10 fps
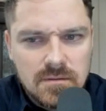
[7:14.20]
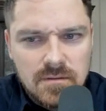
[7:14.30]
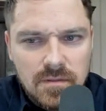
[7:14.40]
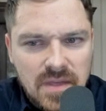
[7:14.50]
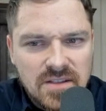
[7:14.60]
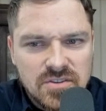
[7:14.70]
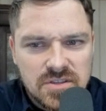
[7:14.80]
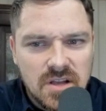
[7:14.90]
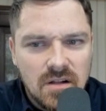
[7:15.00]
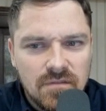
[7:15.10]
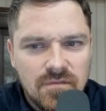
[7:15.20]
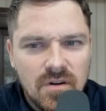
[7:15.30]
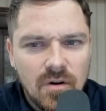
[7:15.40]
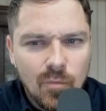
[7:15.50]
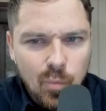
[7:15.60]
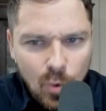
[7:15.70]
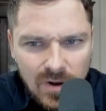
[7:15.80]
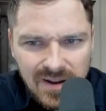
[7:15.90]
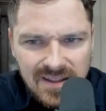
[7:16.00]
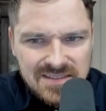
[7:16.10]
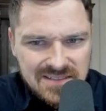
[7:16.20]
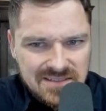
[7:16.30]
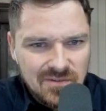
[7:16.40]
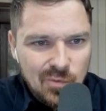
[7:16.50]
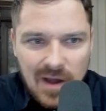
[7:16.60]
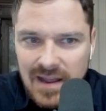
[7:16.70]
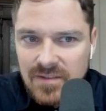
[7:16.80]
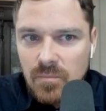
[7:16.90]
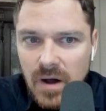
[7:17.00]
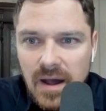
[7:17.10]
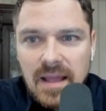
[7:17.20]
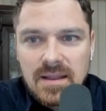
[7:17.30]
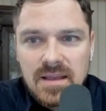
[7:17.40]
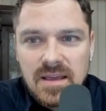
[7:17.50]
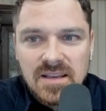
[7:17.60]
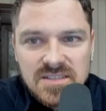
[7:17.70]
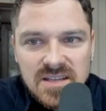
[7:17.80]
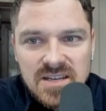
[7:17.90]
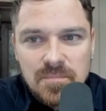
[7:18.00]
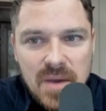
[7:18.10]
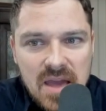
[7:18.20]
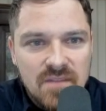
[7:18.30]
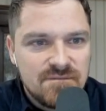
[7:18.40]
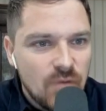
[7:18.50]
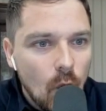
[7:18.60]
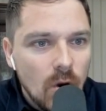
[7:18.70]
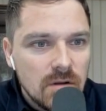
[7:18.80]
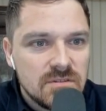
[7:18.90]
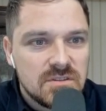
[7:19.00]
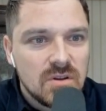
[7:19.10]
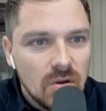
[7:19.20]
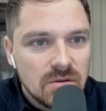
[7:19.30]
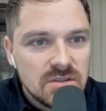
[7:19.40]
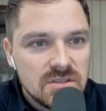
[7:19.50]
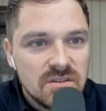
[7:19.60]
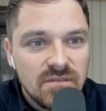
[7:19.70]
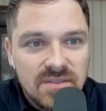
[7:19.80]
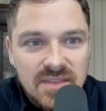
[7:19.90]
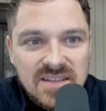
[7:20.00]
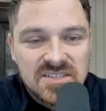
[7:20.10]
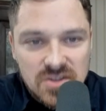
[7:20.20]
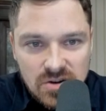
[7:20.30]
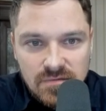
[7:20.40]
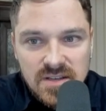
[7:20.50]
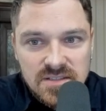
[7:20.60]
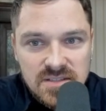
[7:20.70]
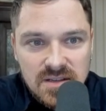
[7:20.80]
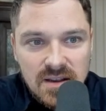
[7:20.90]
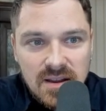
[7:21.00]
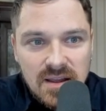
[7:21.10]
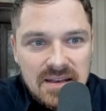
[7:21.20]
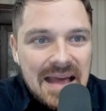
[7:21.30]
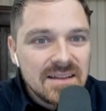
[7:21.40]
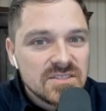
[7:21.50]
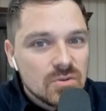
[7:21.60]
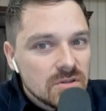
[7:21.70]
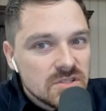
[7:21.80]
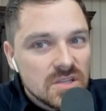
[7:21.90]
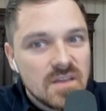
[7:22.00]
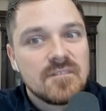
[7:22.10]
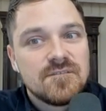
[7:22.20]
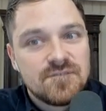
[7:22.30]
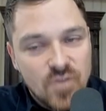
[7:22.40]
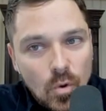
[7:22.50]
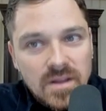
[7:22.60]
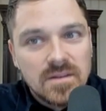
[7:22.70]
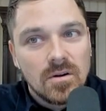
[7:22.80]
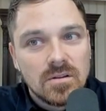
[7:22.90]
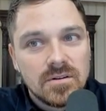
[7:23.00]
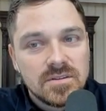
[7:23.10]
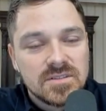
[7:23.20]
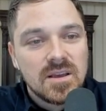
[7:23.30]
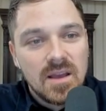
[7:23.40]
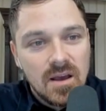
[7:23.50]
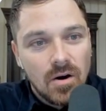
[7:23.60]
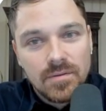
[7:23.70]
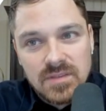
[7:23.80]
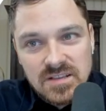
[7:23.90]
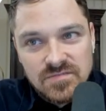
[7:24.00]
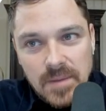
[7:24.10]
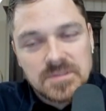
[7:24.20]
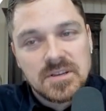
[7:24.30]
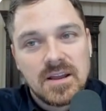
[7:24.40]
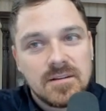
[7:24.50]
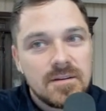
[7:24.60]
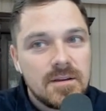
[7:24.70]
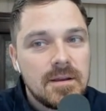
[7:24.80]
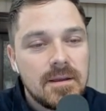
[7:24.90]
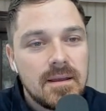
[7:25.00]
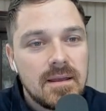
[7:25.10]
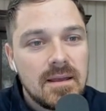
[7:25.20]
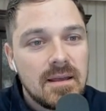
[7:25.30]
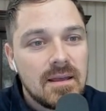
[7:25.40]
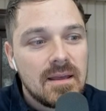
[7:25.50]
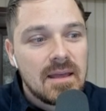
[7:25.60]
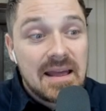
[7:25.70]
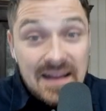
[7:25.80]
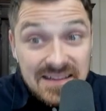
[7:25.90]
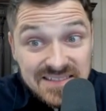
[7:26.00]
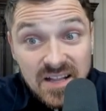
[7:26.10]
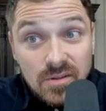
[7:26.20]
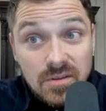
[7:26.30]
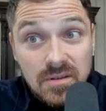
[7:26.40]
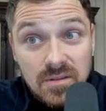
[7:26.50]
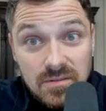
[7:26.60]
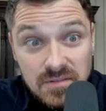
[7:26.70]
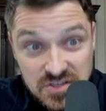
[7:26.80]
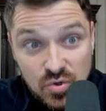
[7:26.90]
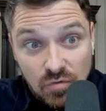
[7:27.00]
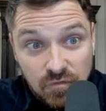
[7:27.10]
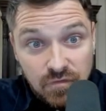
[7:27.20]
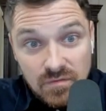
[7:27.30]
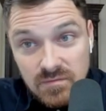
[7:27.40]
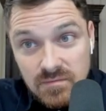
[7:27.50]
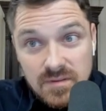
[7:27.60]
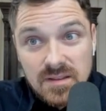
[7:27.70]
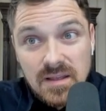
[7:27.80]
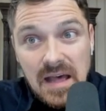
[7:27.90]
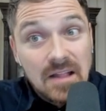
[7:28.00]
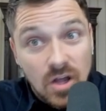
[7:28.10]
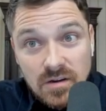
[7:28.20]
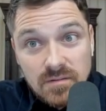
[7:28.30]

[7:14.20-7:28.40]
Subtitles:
think to yourself, who in his right mind is going to pay $400 for this service that is costing $40 on this website? And I'll tell you the truth, a lot.